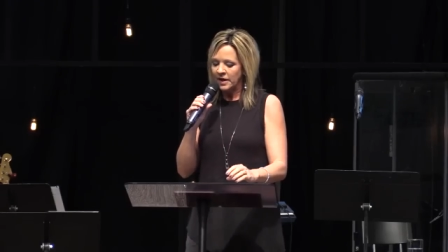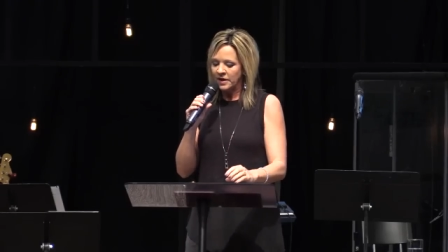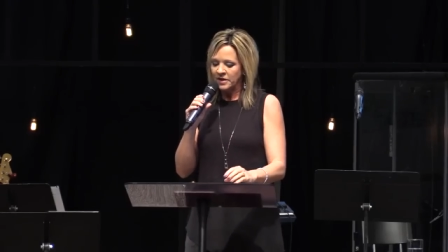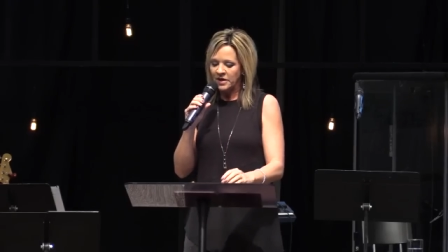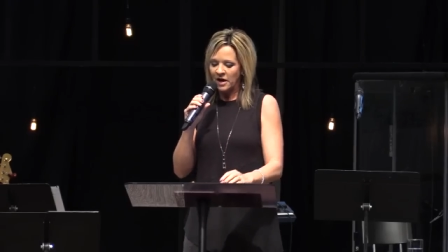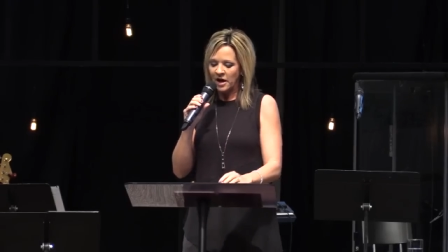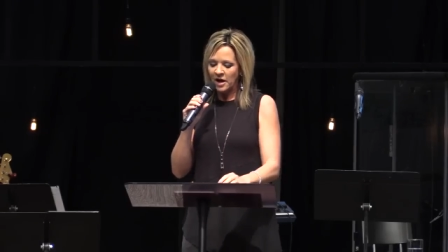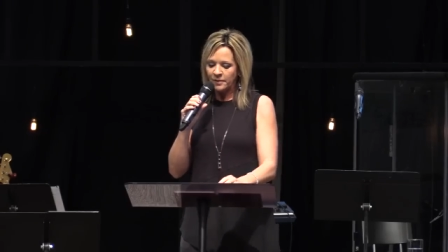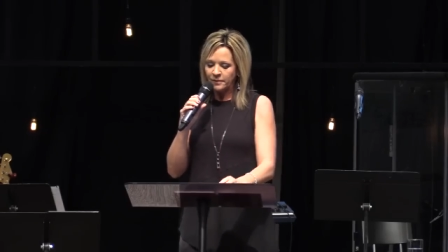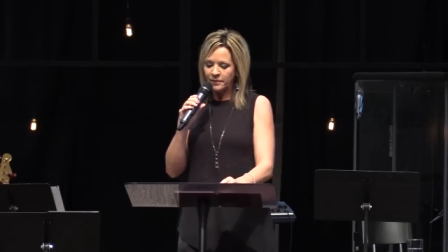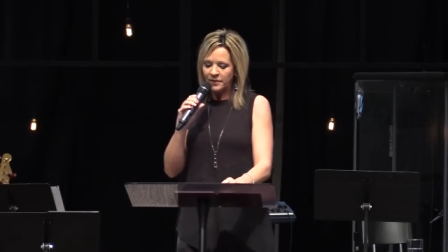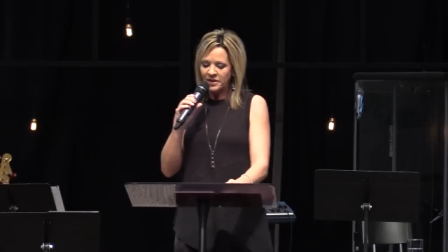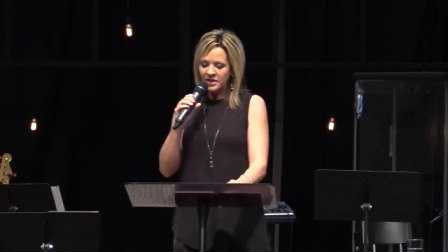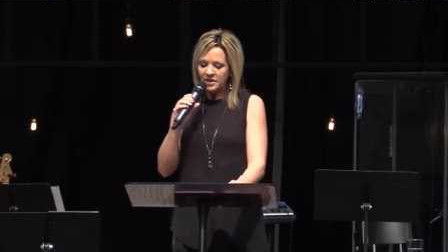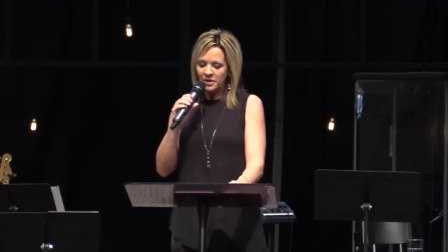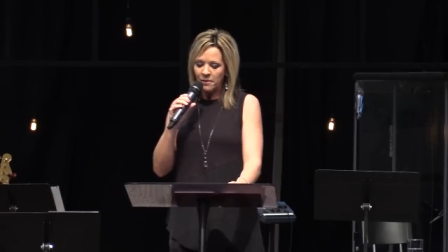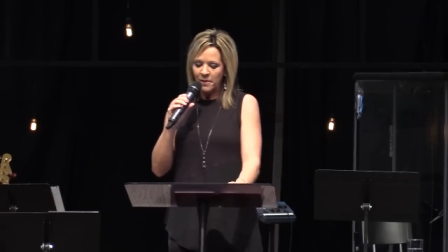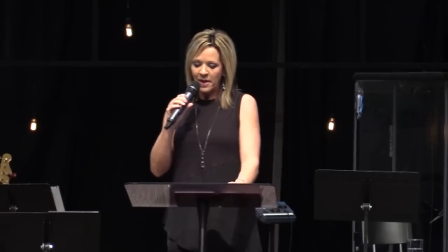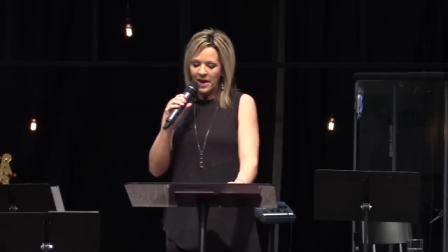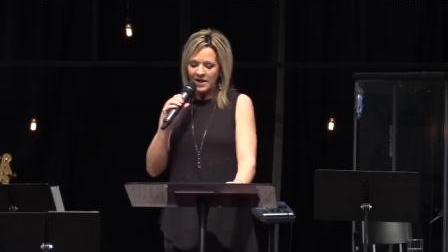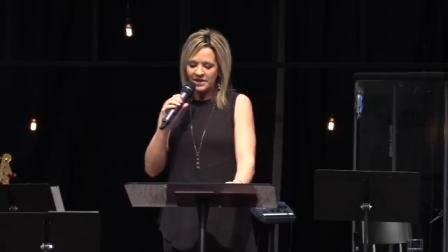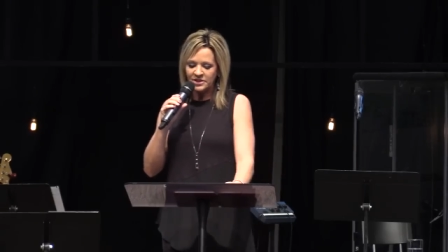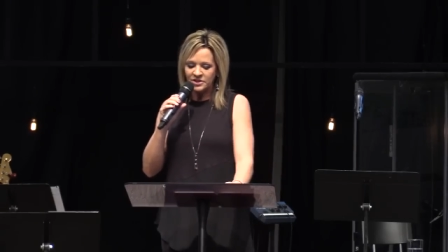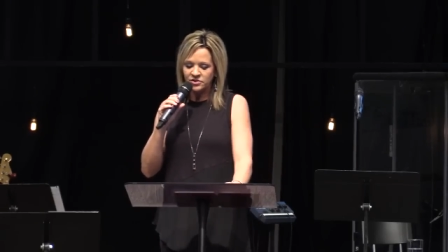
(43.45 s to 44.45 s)
God being the
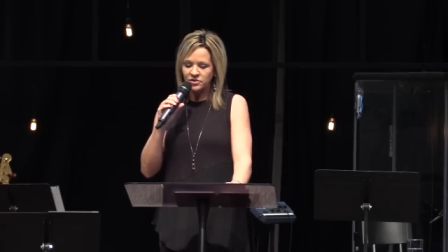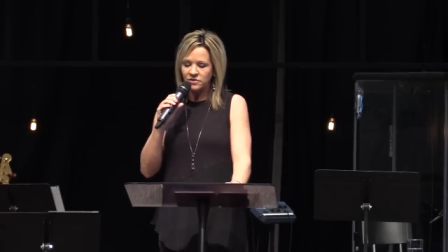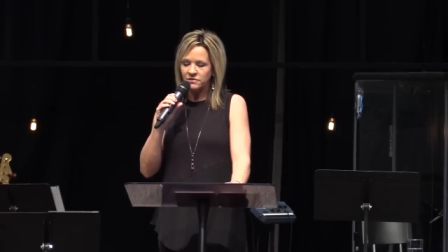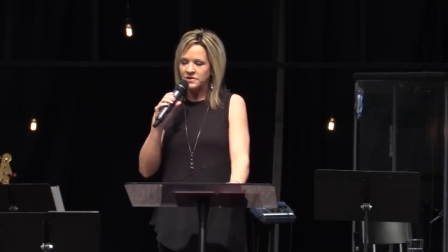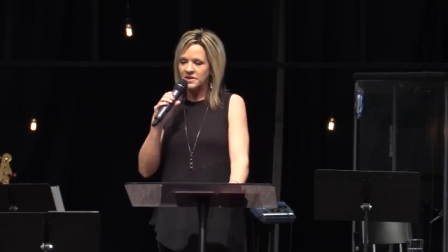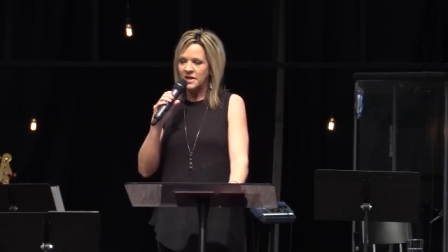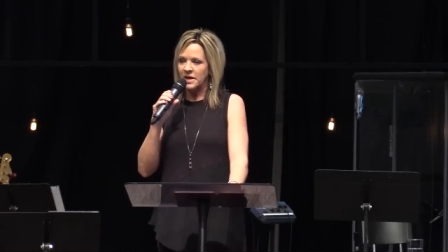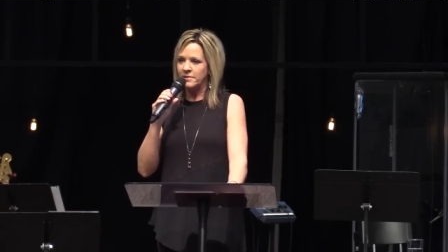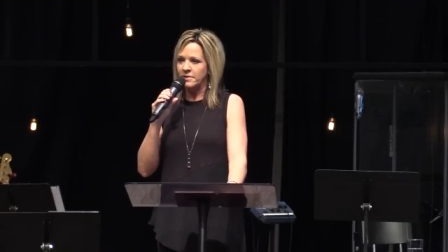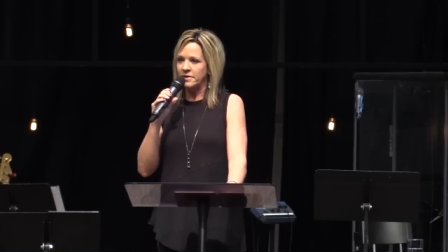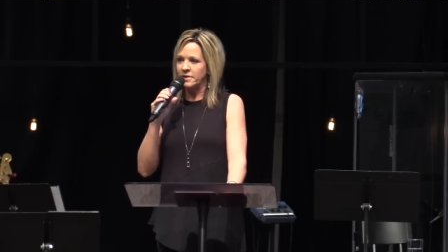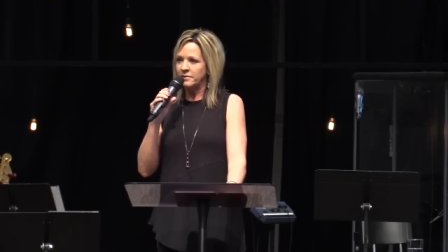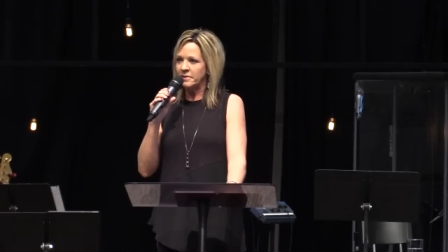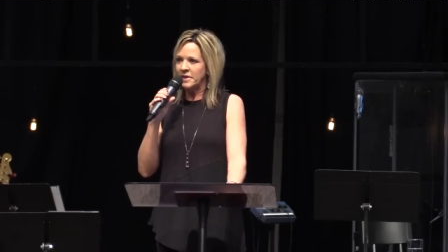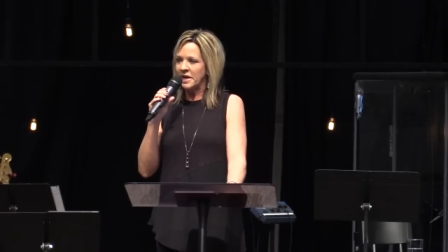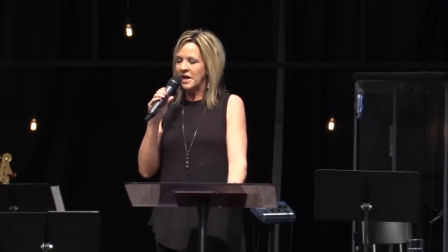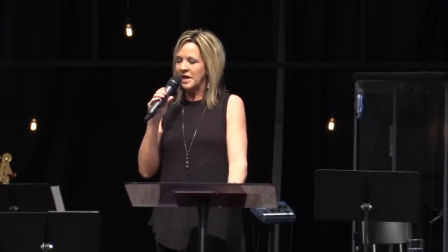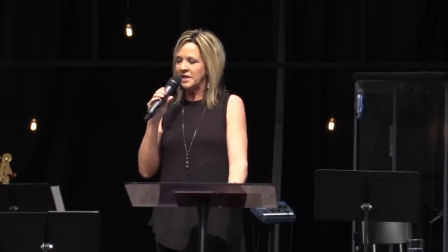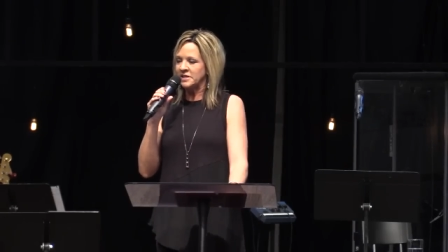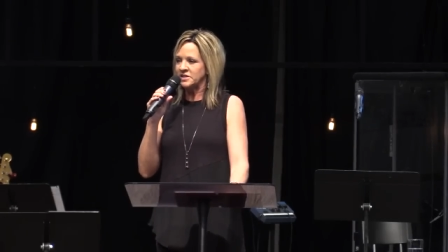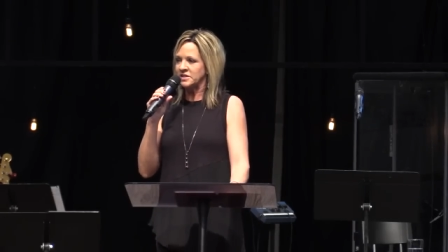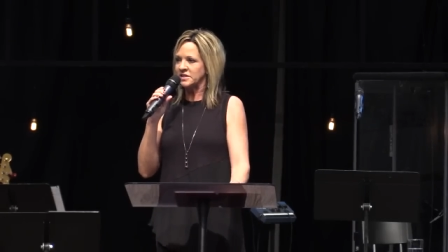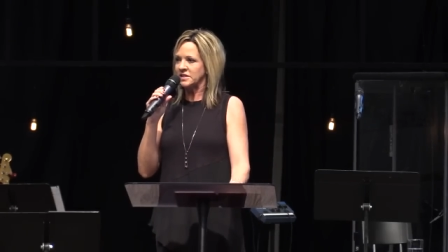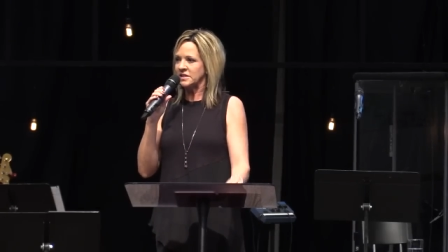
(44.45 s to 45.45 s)
master of time. Now, let me
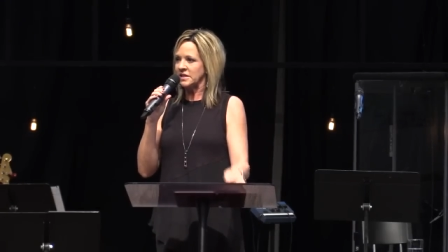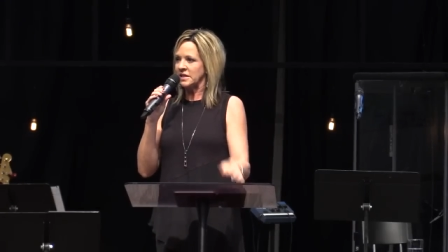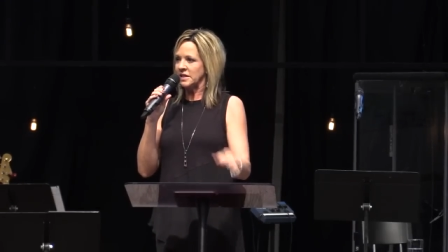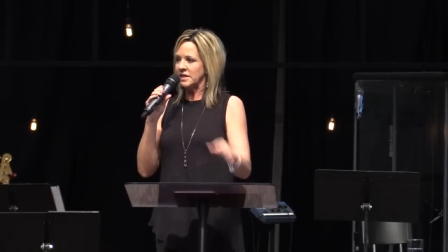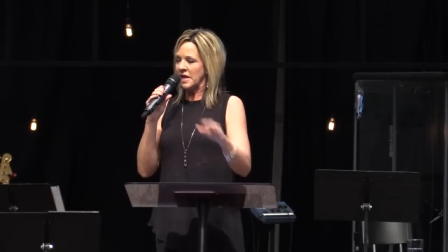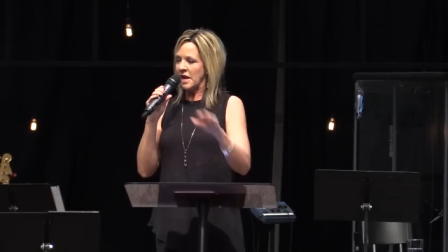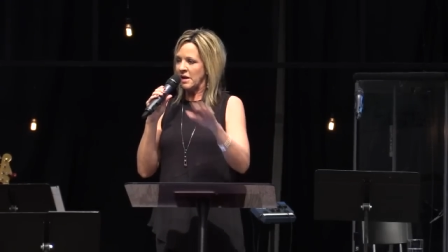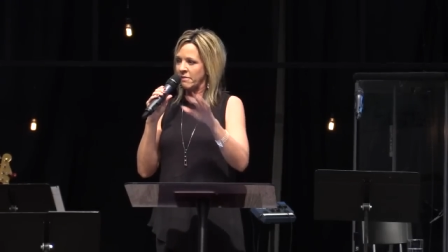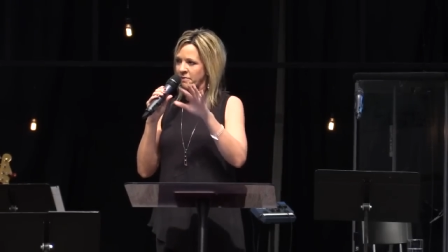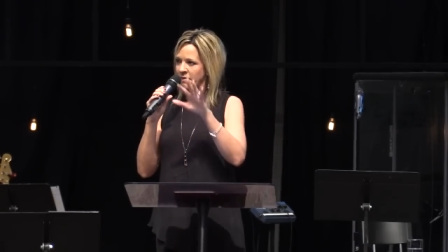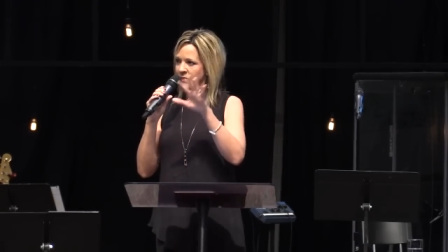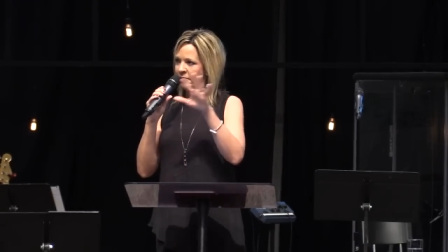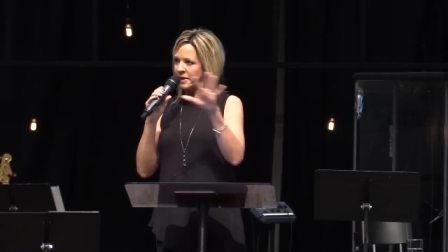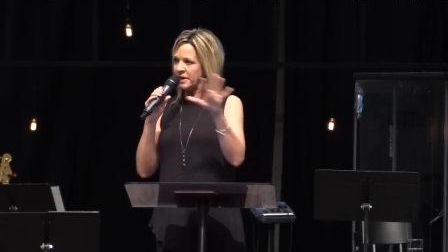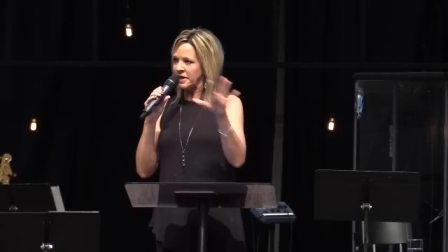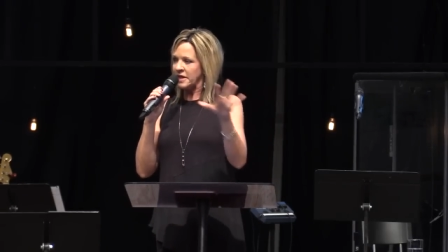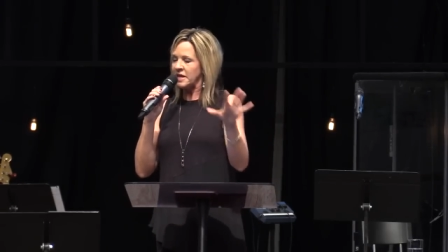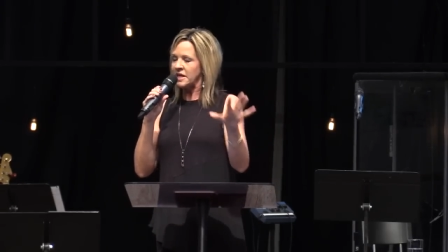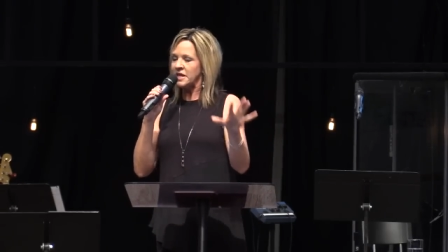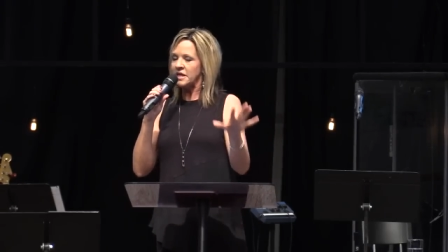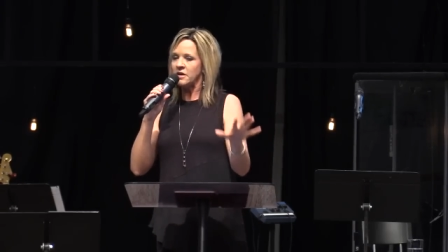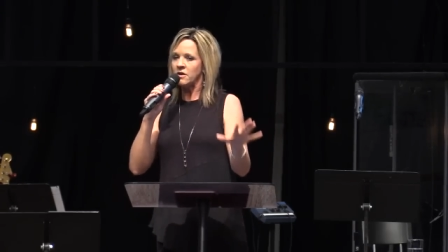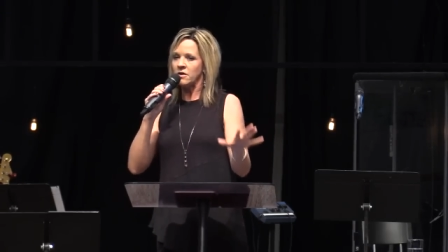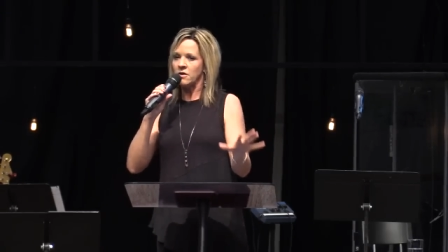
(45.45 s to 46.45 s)
ask everybody
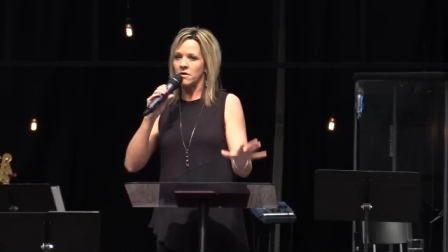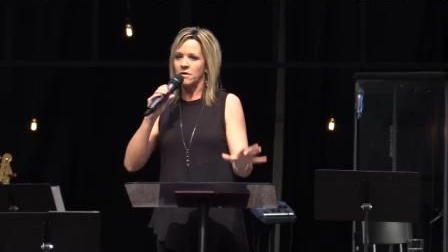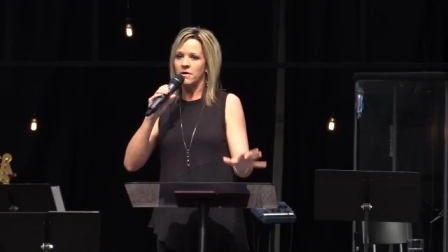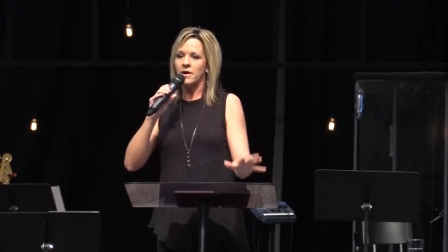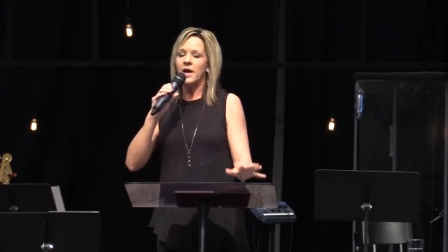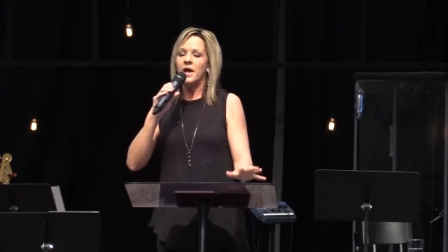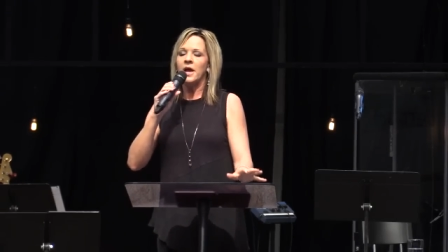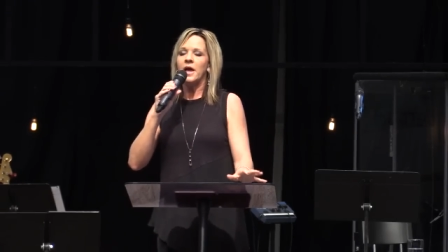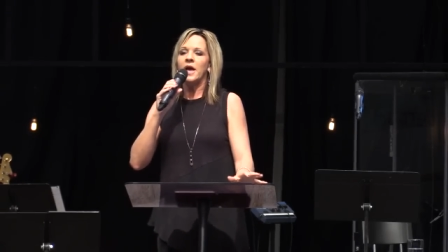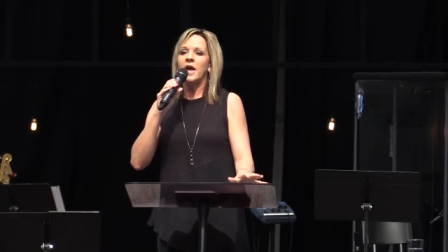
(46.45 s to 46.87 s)
here